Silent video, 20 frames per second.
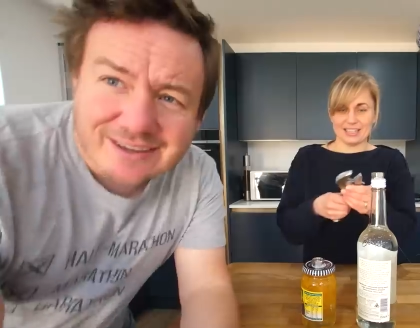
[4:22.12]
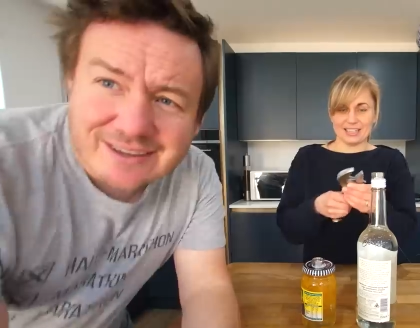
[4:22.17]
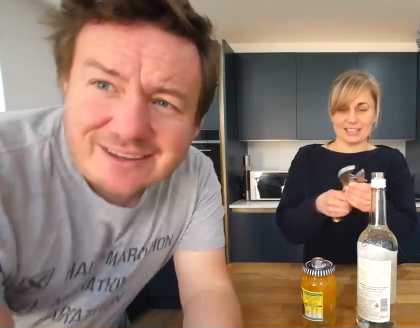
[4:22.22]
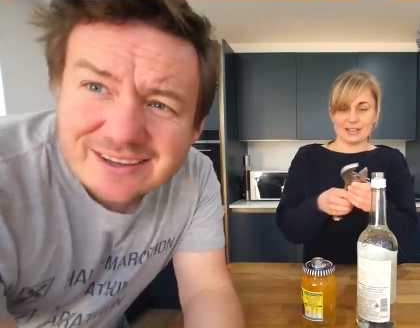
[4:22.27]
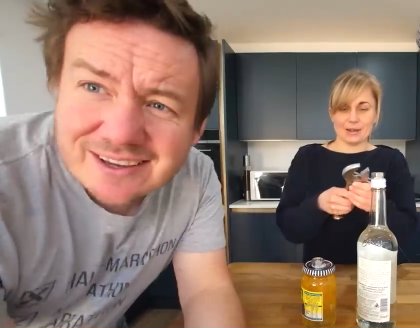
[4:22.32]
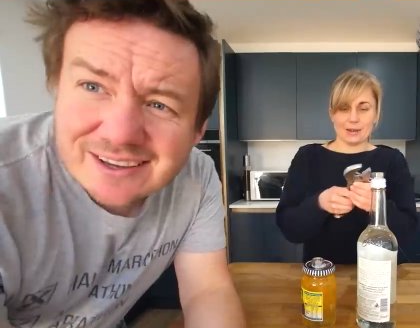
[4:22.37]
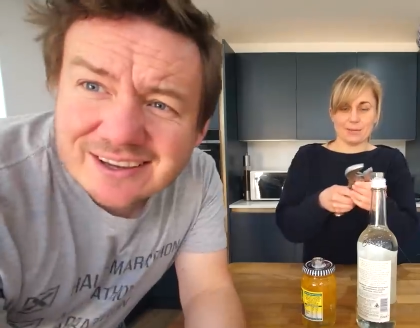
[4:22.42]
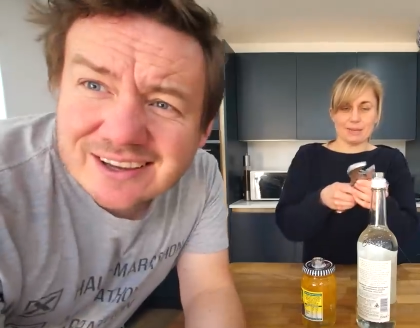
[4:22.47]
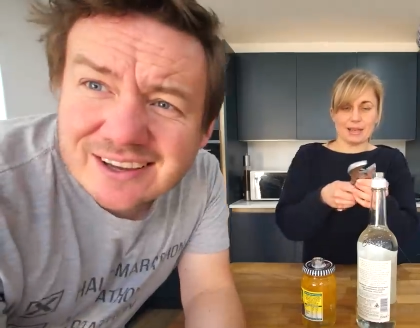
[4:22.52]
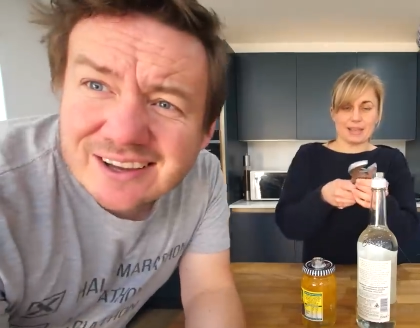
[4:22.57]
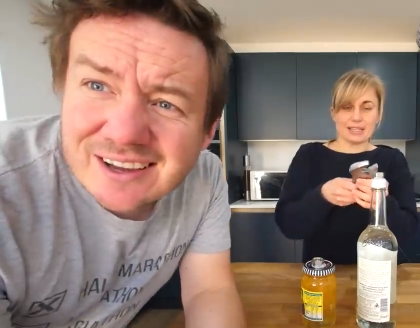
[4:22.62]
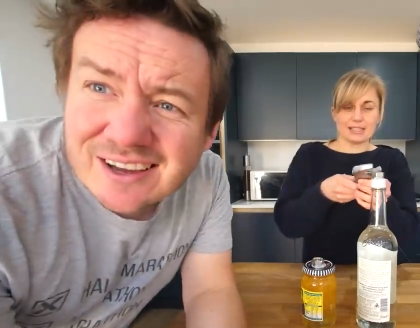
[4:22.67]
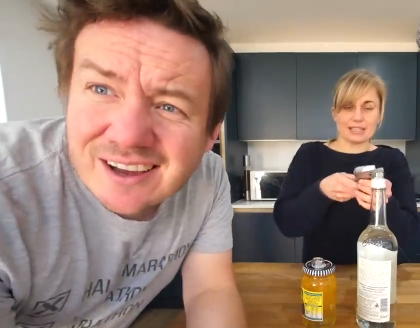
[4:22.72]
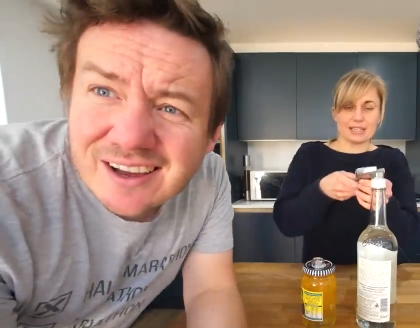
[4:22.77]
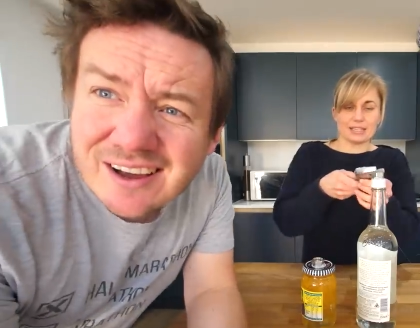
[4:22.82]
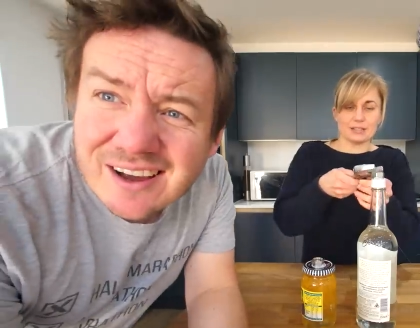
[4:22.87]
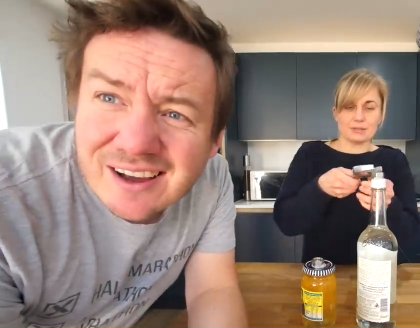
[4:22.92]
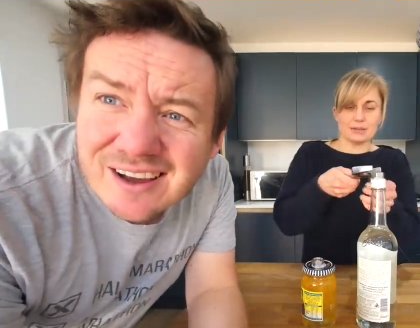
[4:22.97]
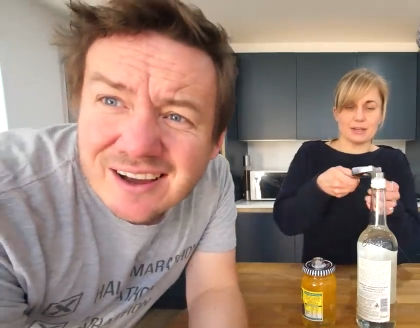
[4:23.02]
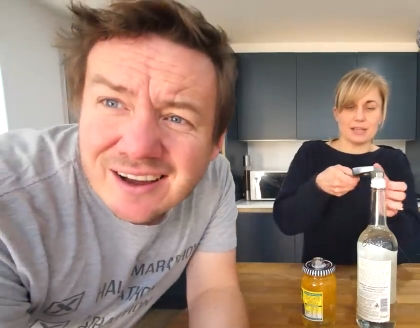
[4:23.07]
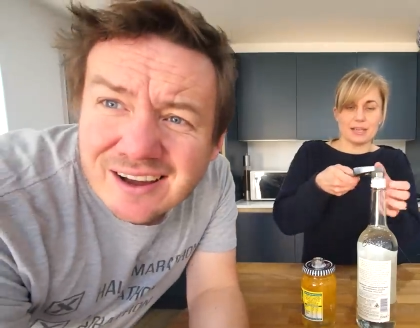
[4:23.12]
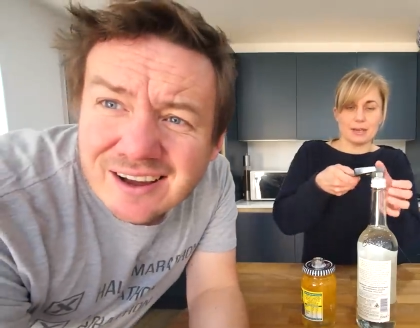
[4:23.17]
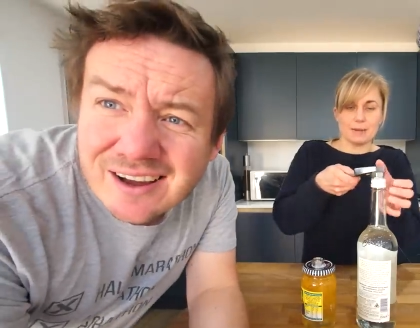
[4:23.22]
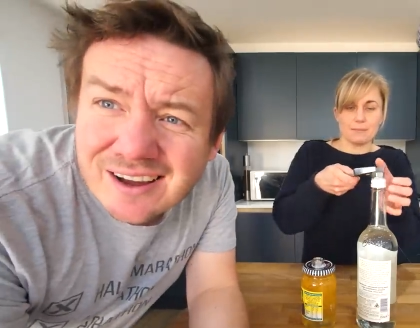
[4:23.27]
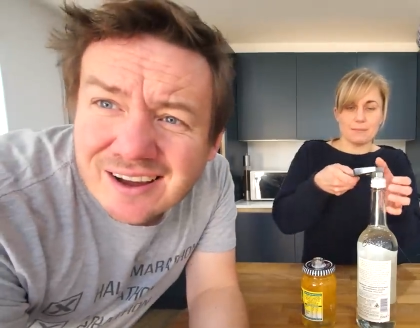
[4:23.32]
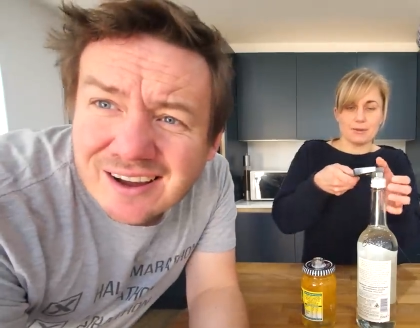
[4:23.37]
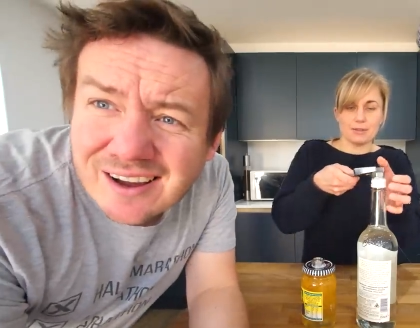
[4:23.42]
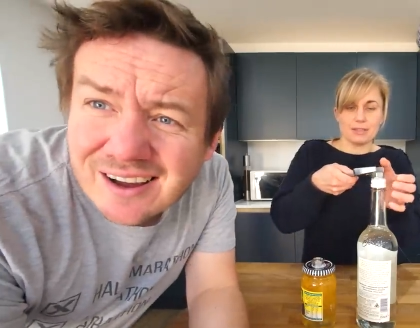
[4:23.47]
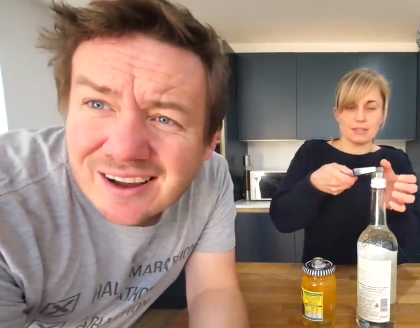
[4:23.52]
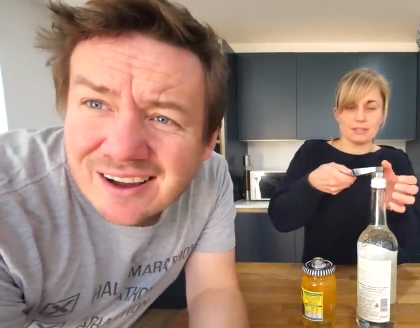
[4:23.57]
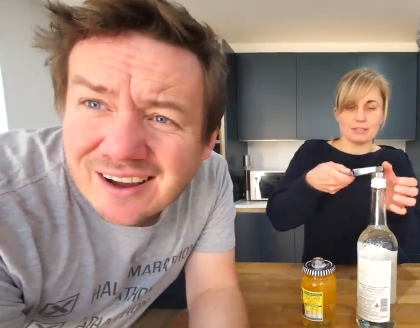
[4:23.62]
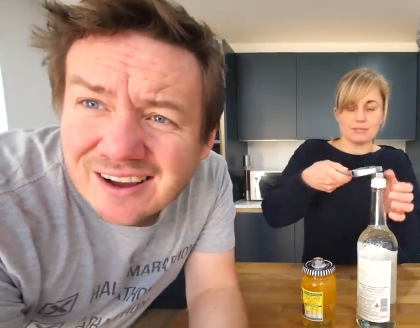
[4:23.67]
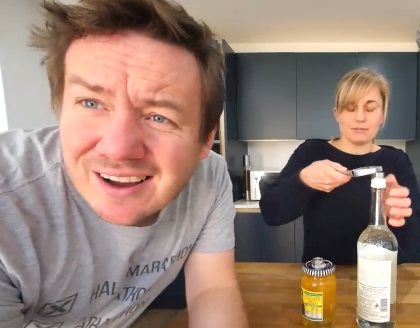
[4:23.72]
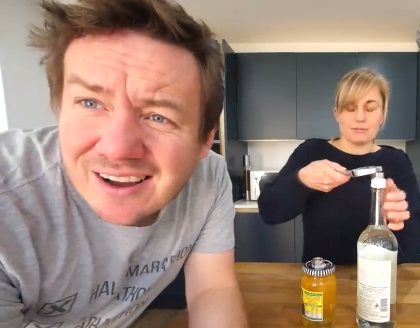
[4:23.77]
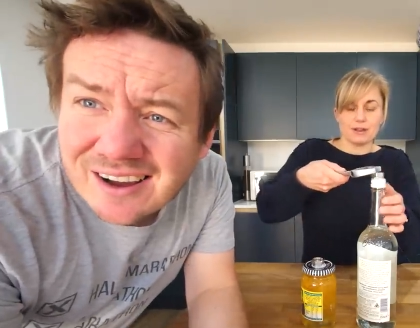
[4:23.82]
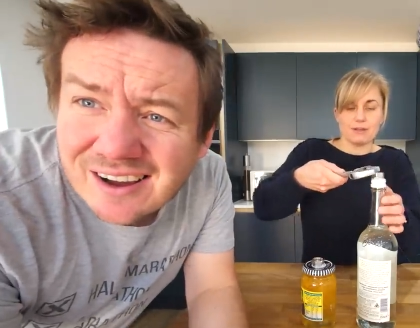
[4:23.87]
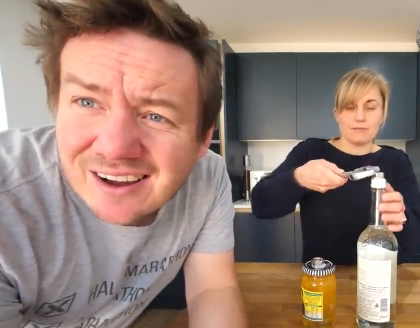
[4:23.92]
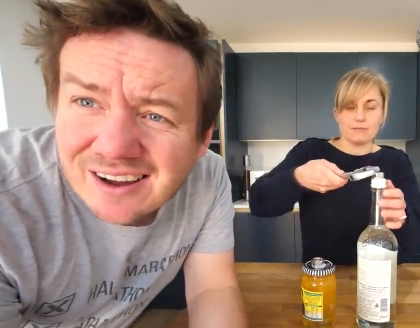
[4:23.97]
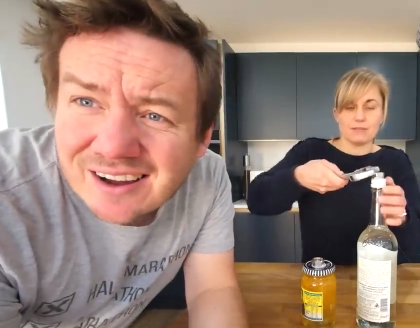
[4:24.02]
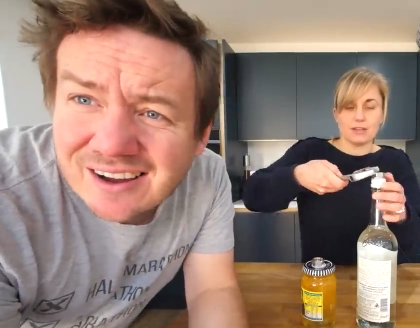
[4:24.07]
Speaker 1: So I'm guessing, do I then put this
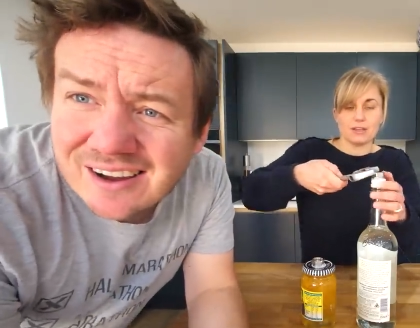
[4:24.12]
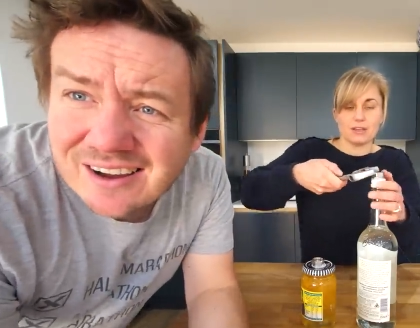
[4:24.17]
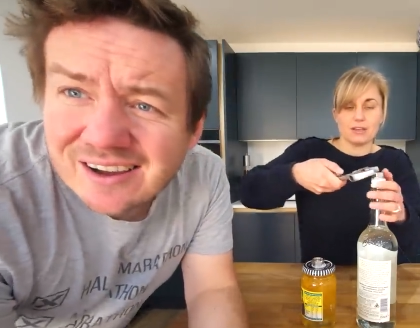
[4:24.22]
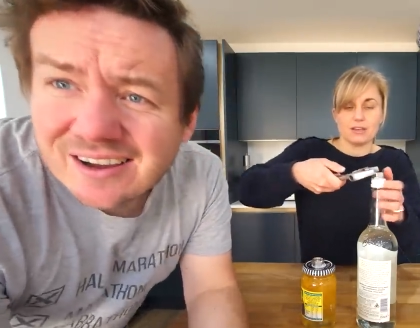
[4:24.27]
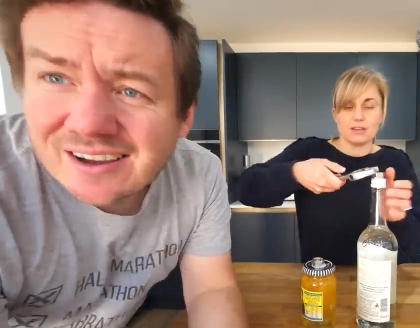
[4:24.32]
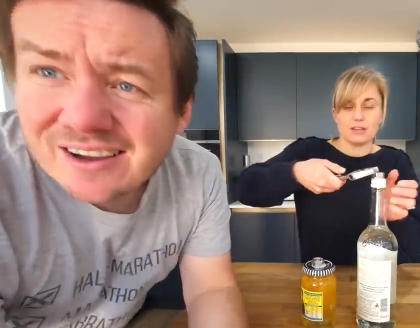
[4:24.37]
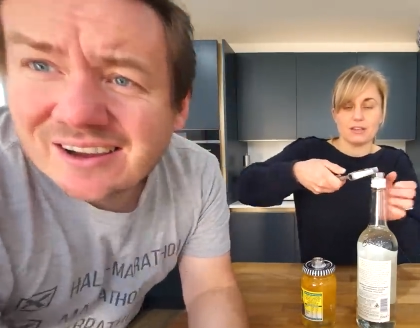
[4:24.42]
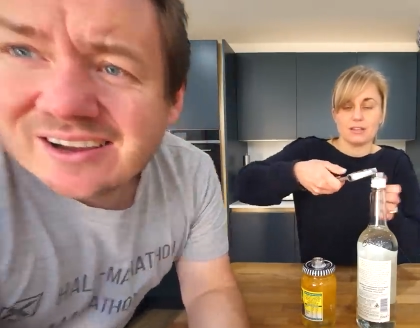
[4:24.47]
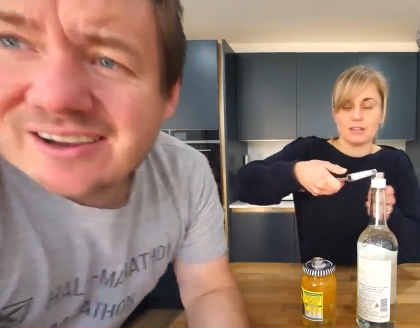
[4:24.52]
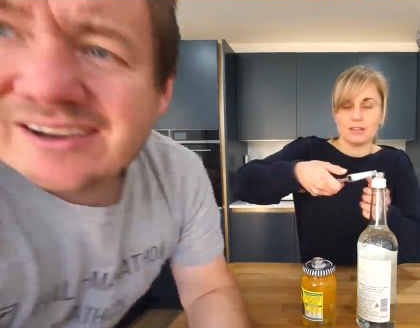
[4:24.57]
around the